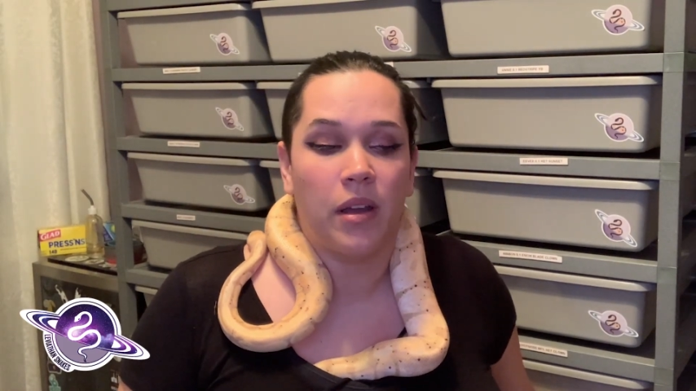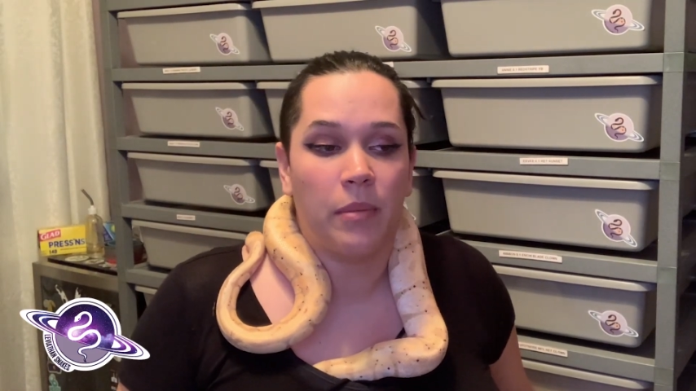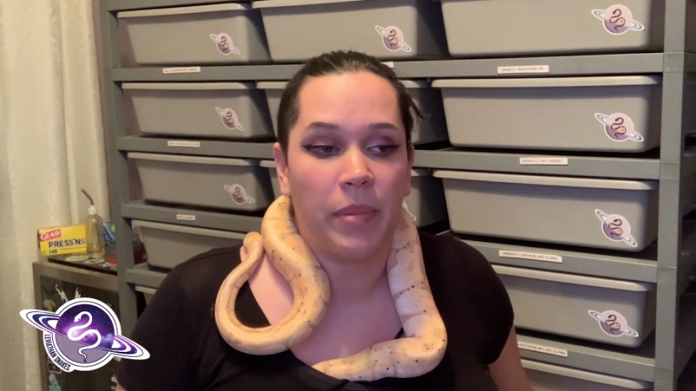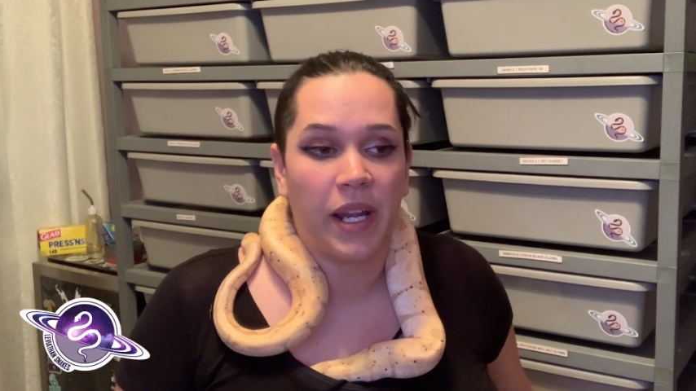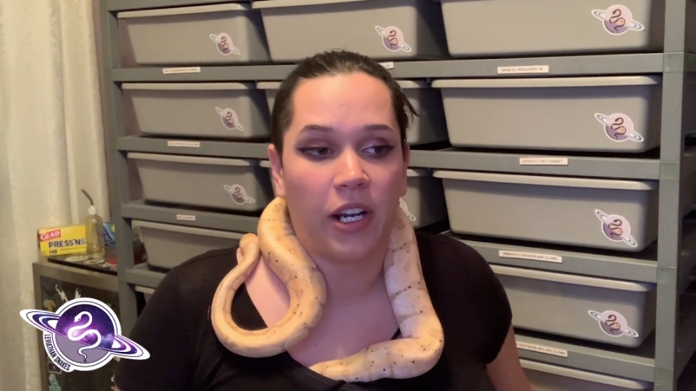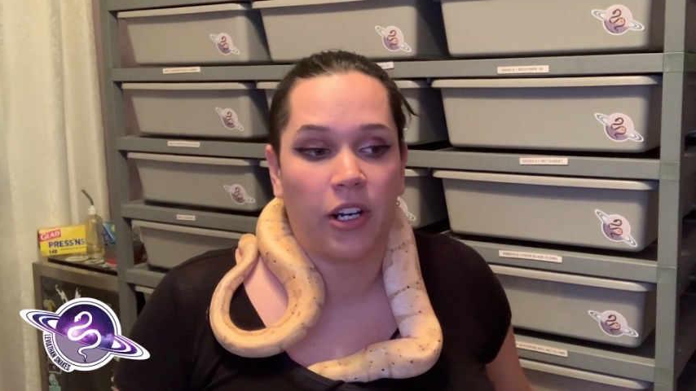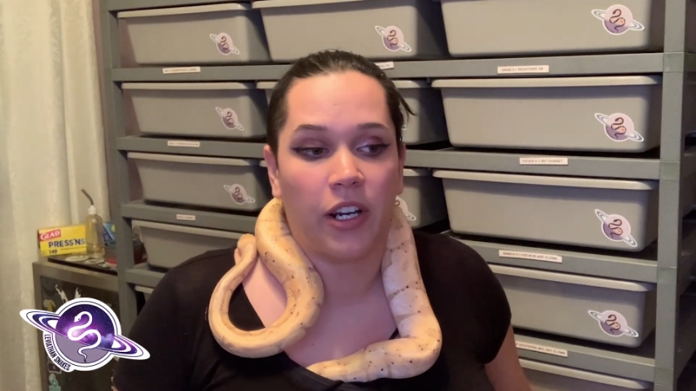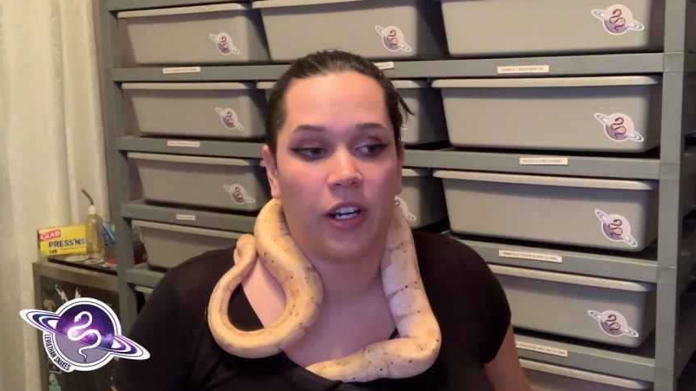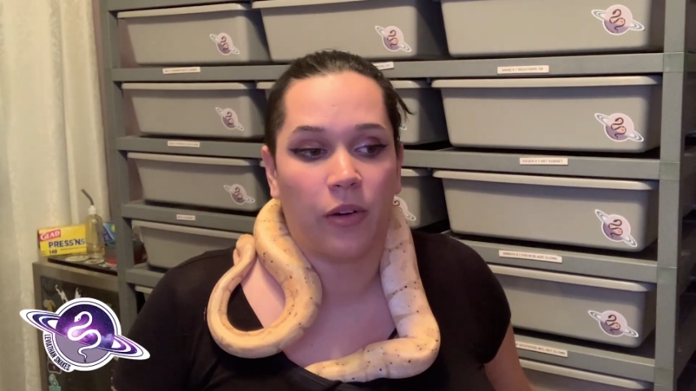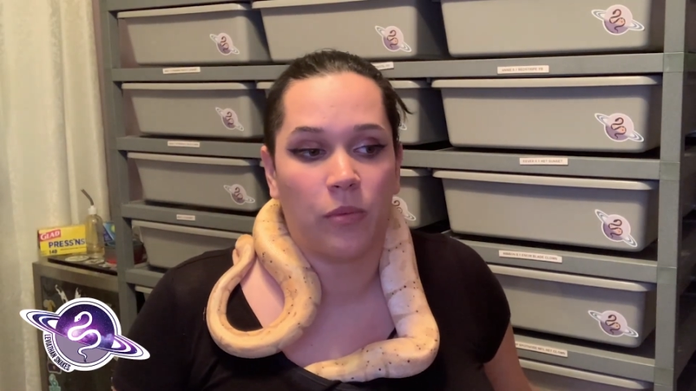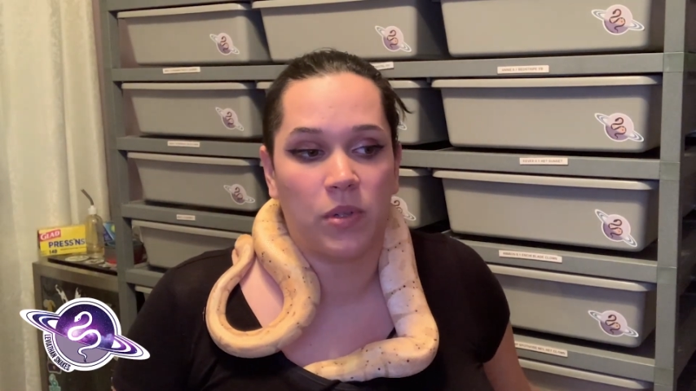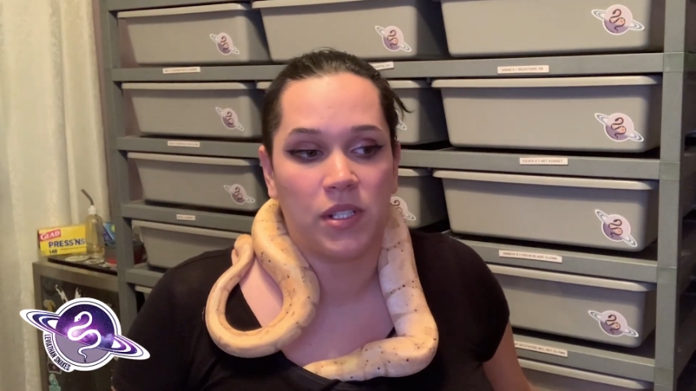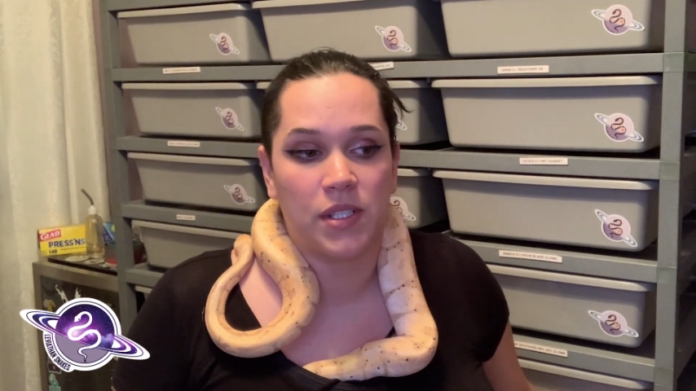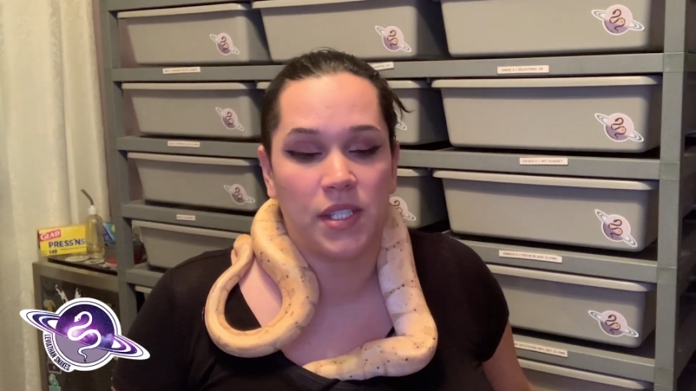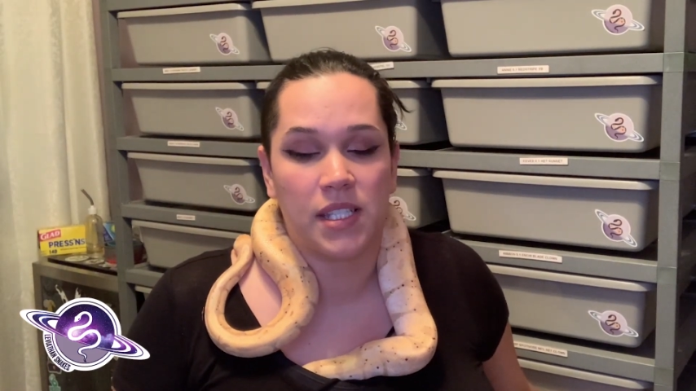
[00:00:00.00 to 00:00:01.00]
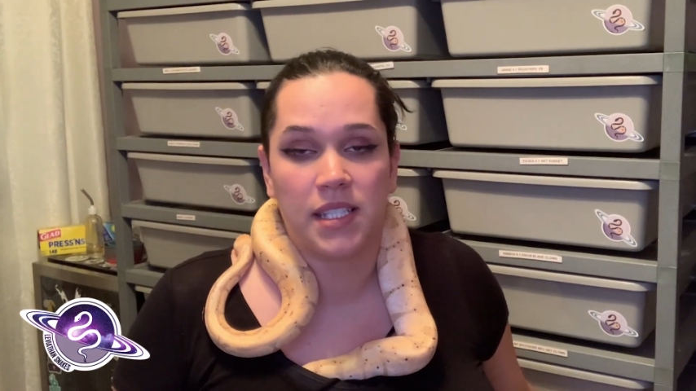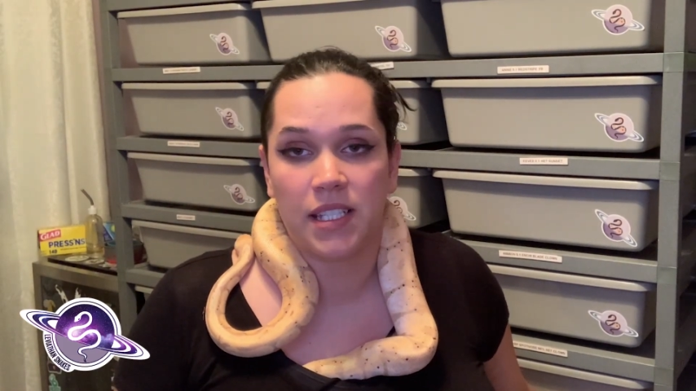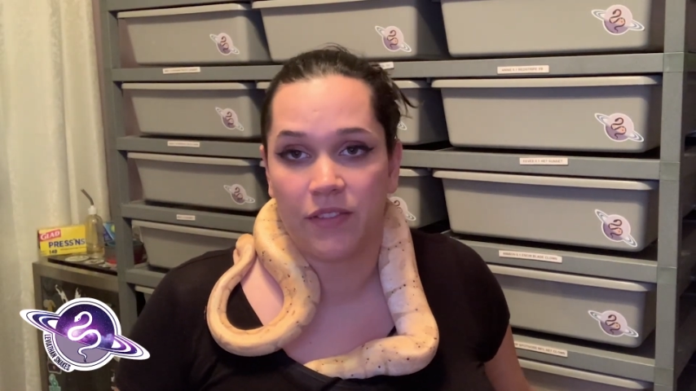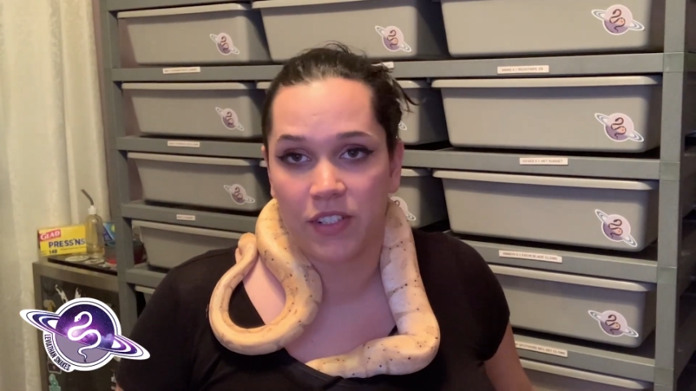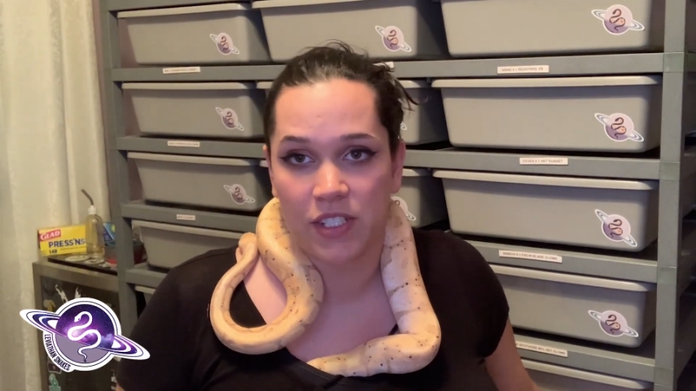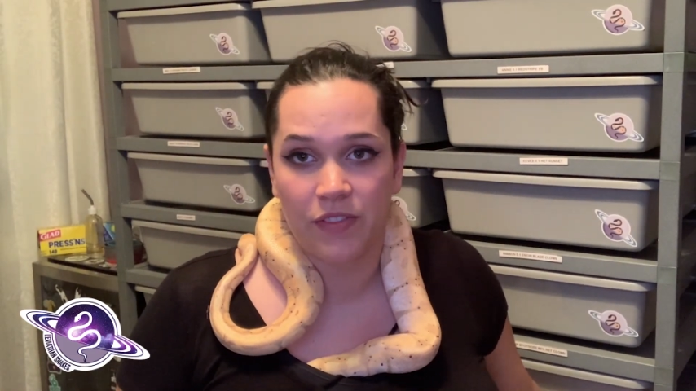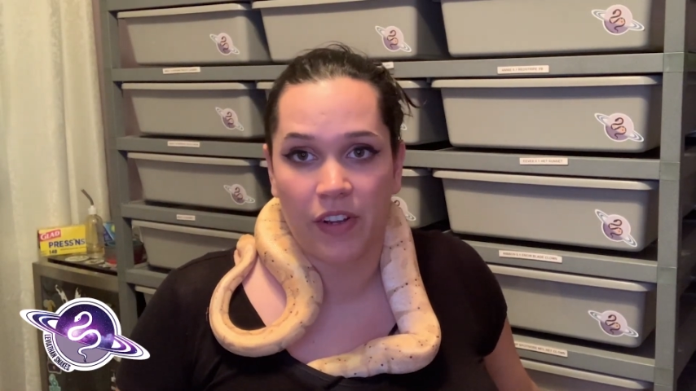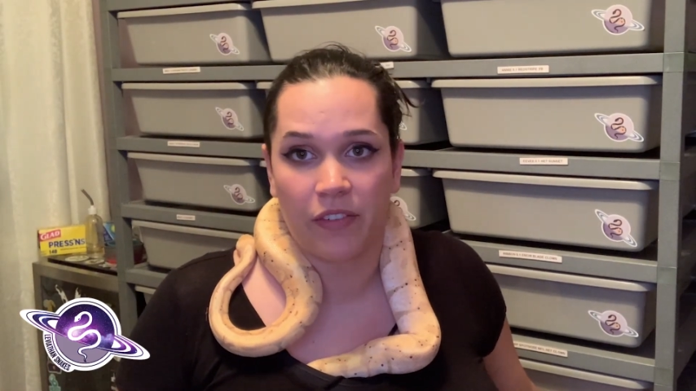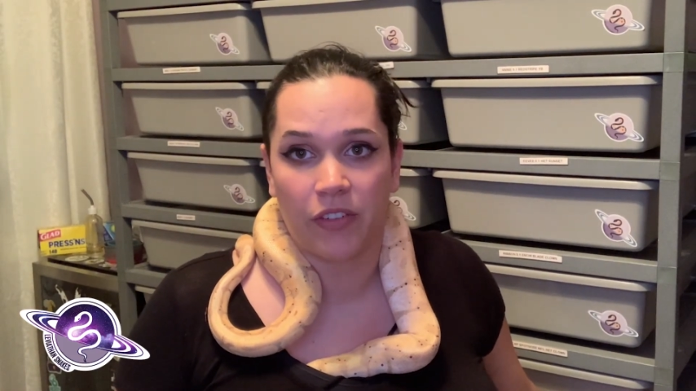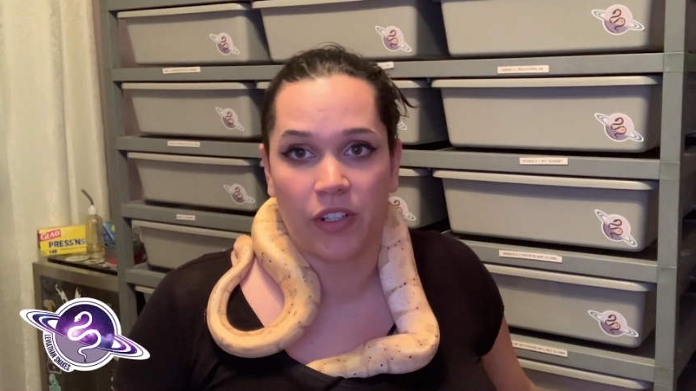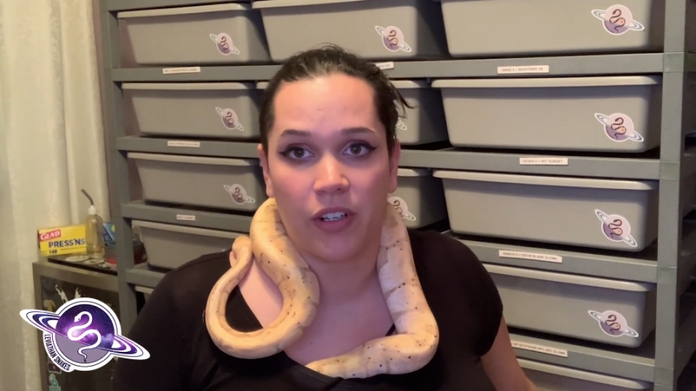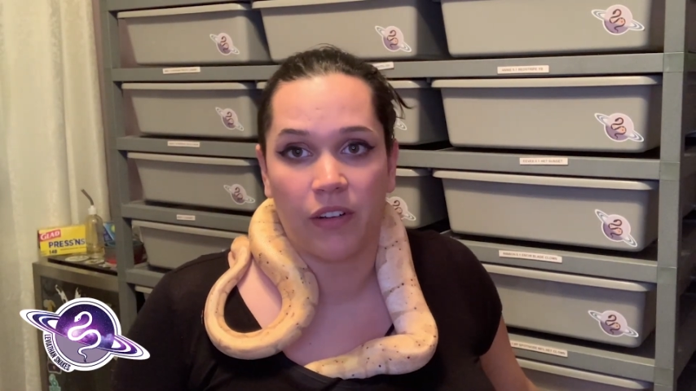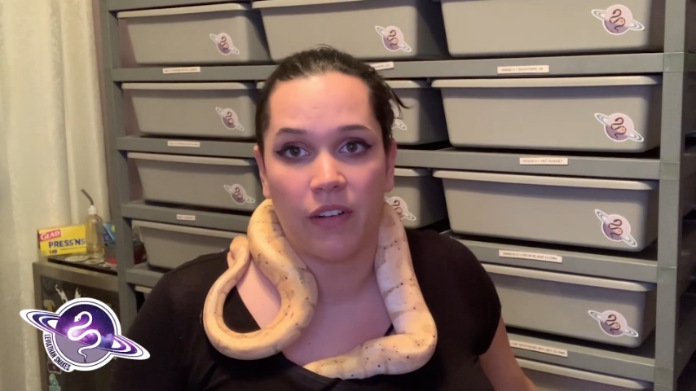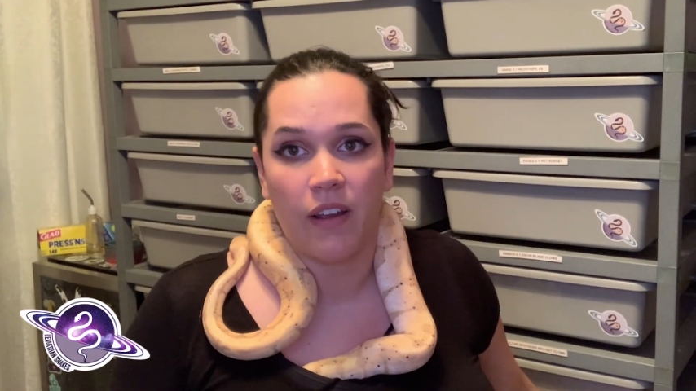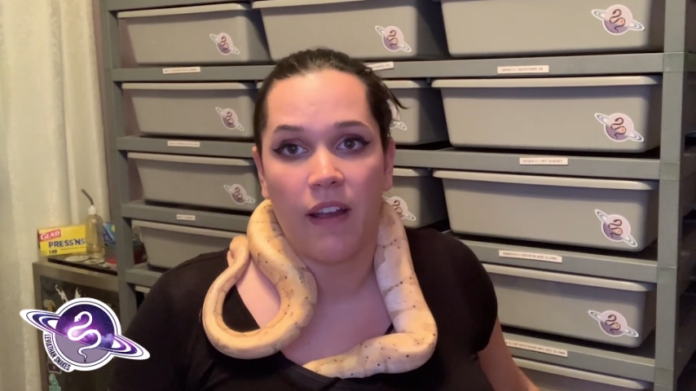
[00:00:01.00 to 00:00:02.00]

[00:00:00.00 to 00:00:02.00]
pairing was Steven's favorite